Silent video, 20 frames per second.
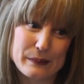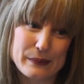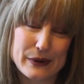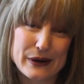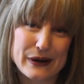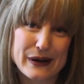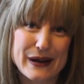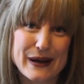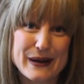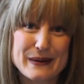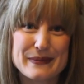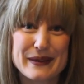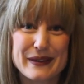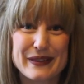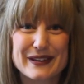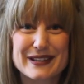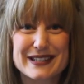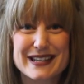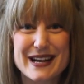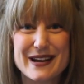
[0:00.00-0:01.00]
But I hope
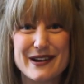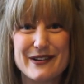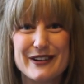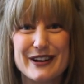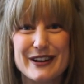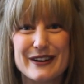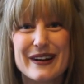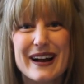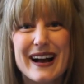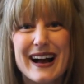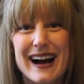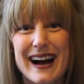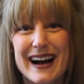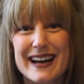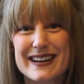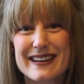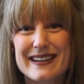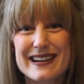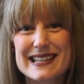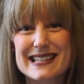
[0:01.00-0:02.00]
that this gave you
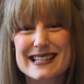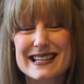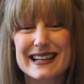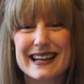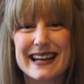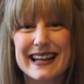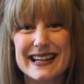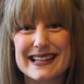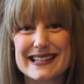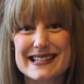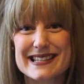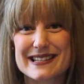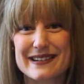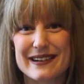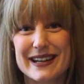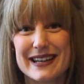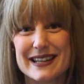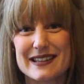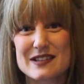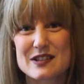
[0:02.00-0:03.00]
a nice little
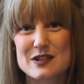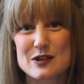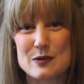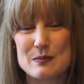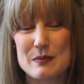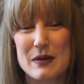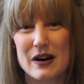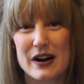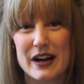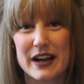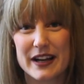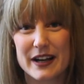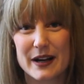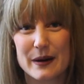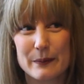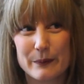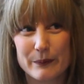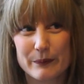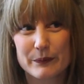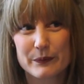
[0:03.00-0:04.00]
insight into my